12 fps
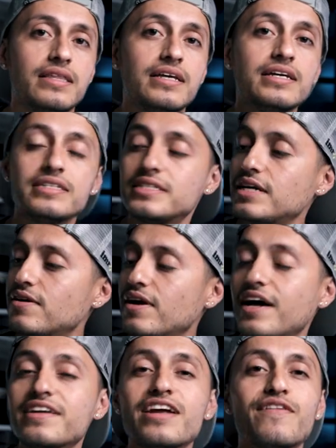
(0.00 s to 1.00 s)
This here,
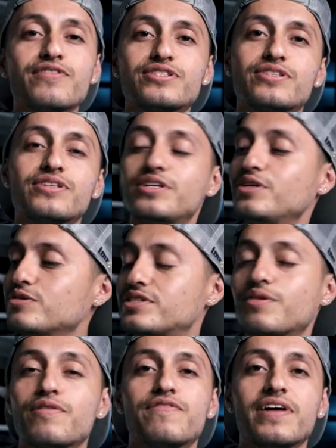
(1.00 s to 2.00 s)
I never
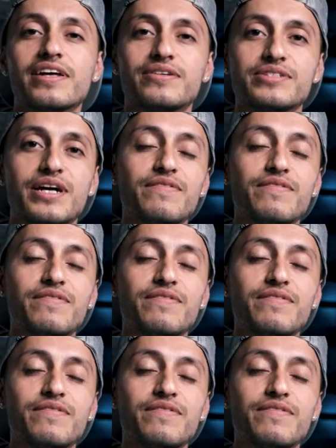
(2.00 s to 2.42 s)
used the reflectors.